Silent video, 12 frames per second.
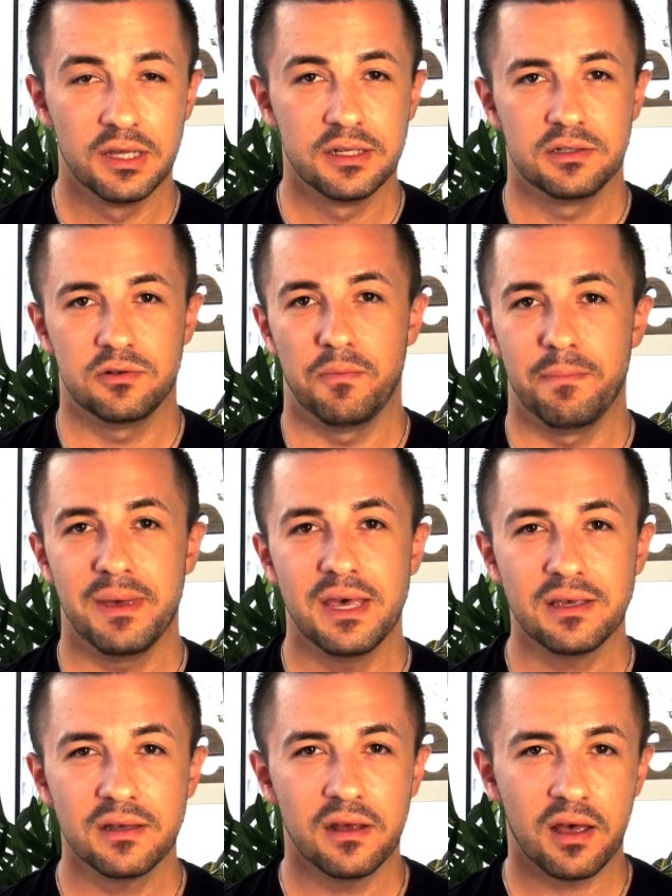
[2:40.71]
So
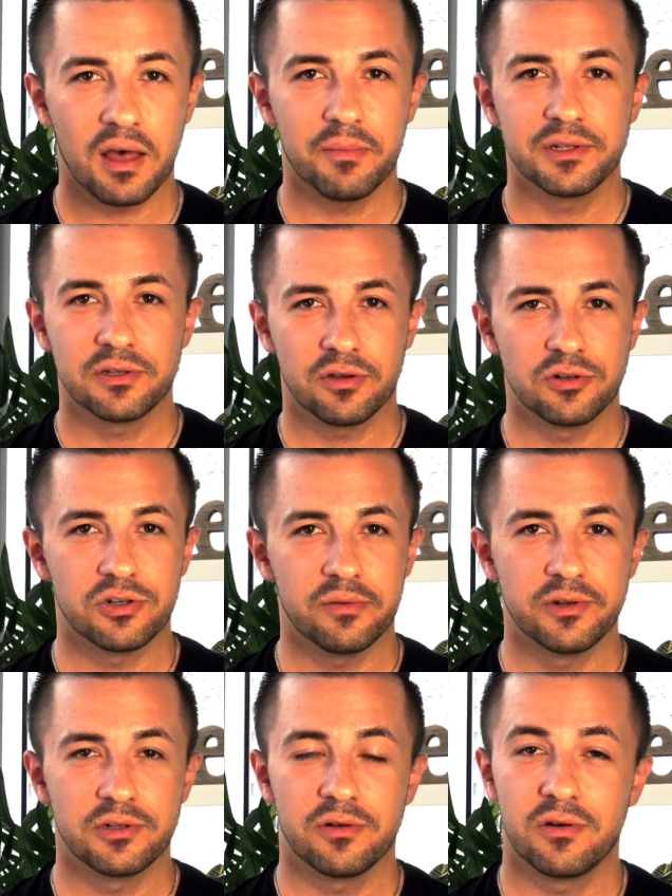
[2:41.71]
make it a habit to
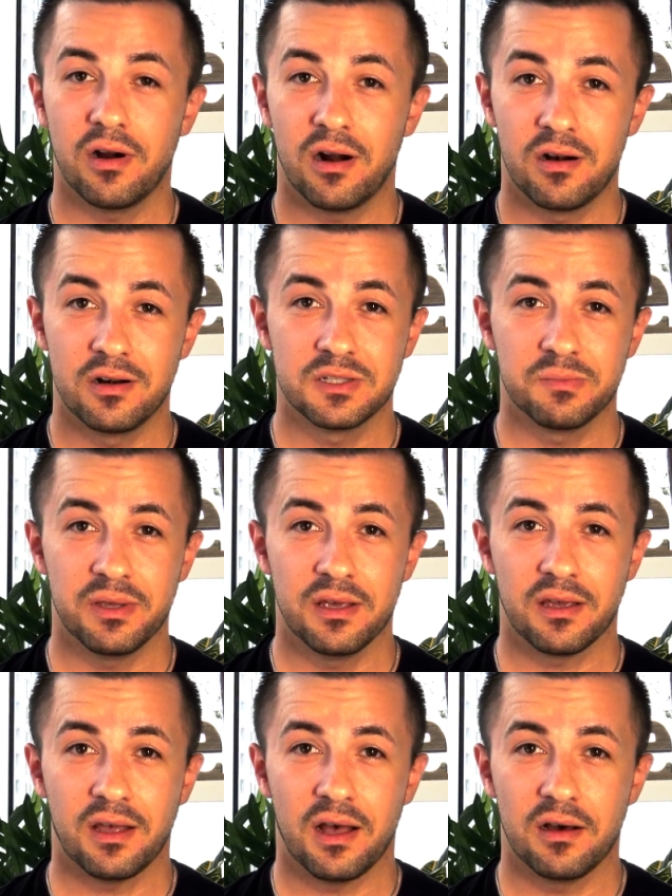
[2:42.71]
contribute to your
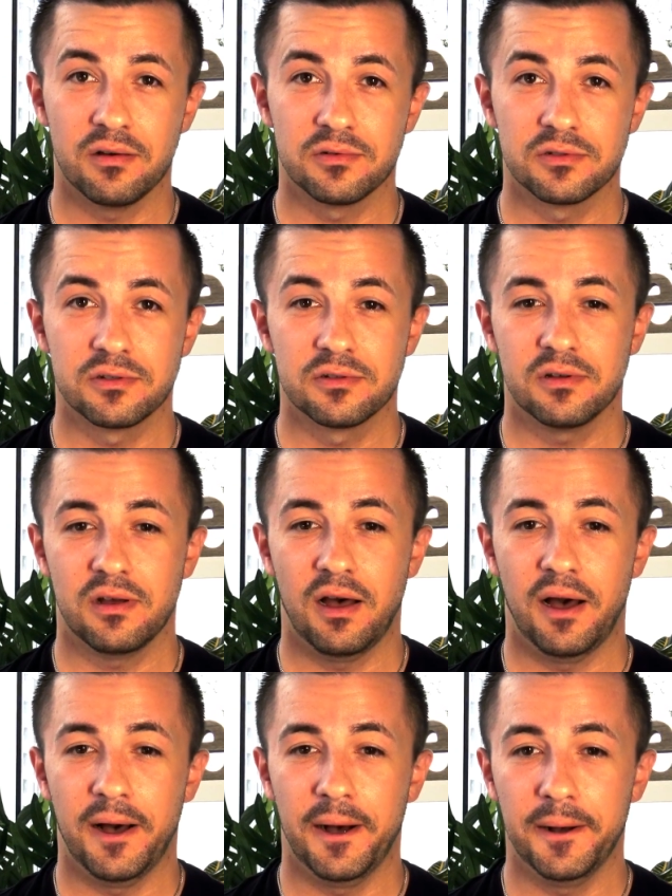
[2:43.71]
RSP account
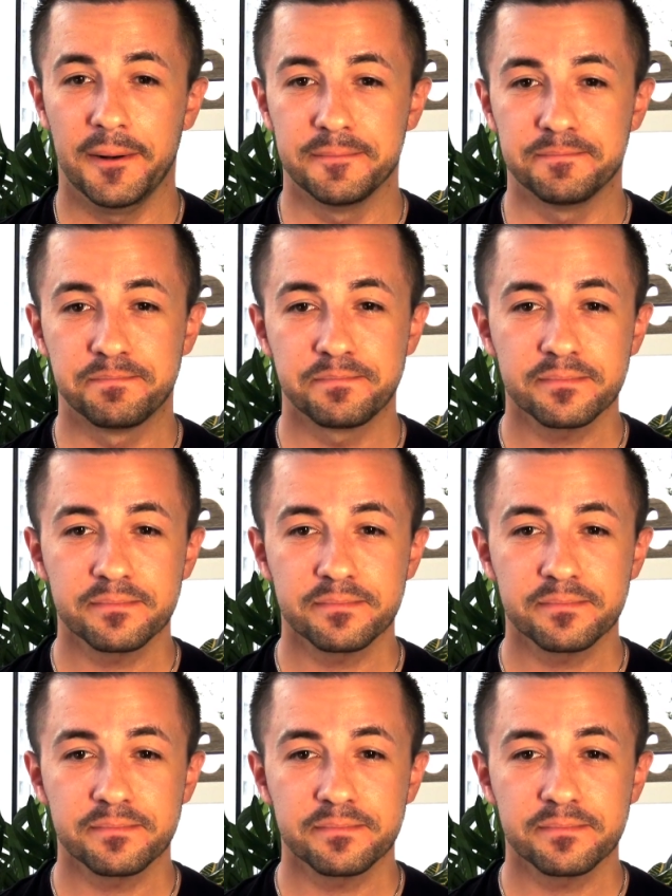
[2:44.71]
um,